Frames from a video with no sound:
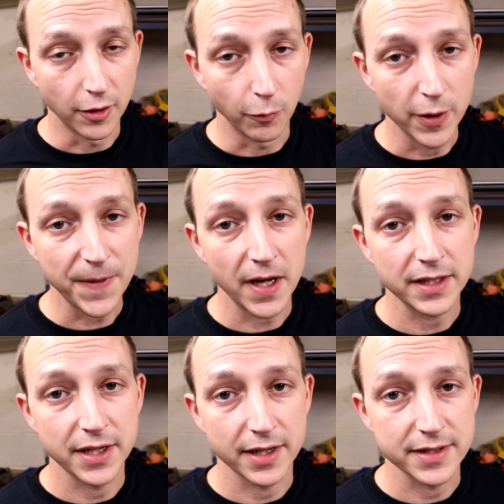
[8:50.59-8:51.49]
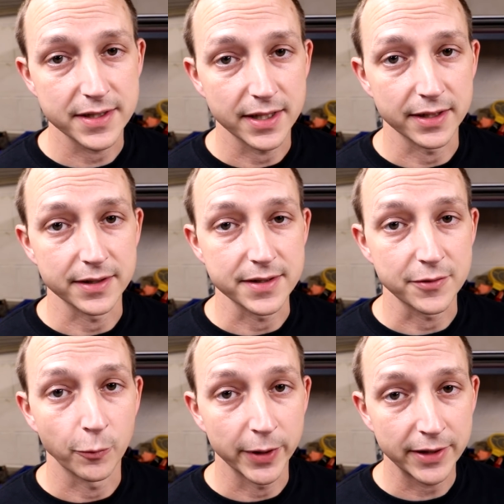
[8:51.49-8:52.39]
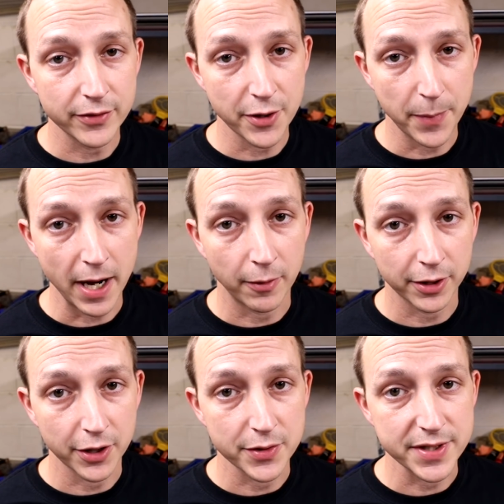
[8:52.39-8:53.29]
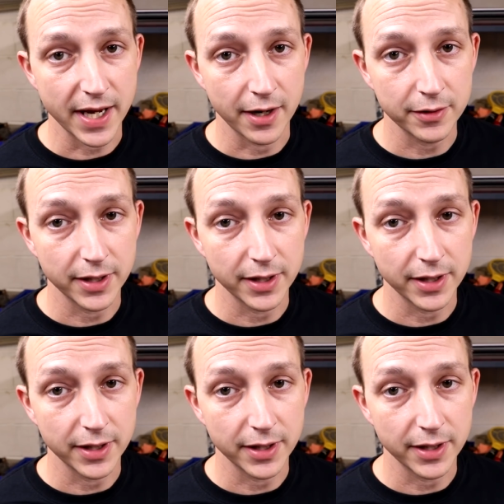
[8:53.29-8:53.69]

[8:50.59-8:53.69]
What that does is whenever the power goes out